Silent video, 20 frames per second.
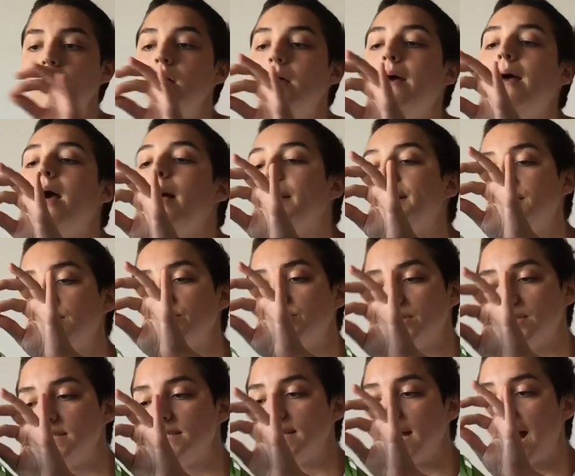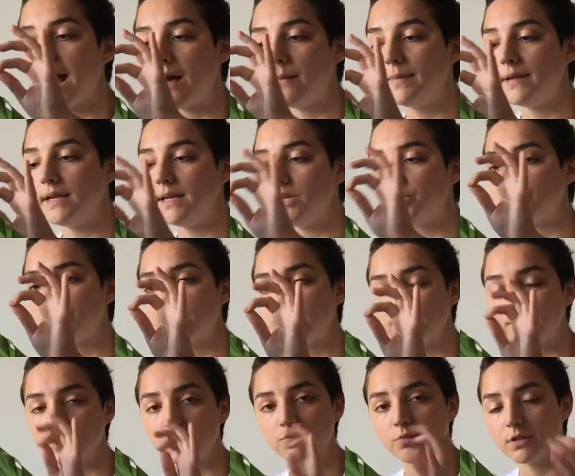And then you'll just dab each
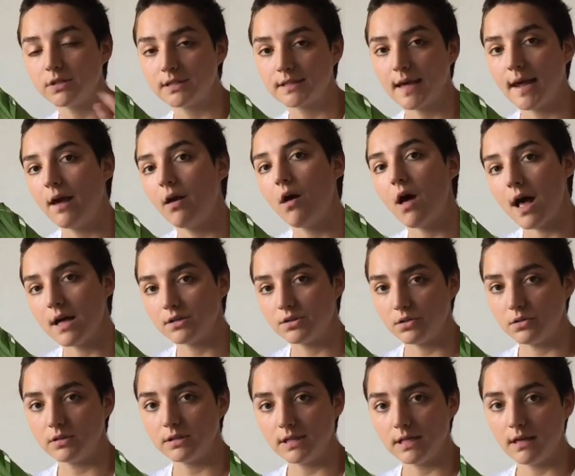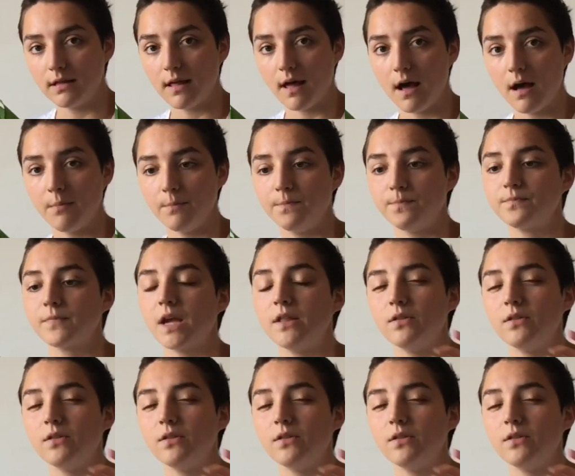individual scale as you see them,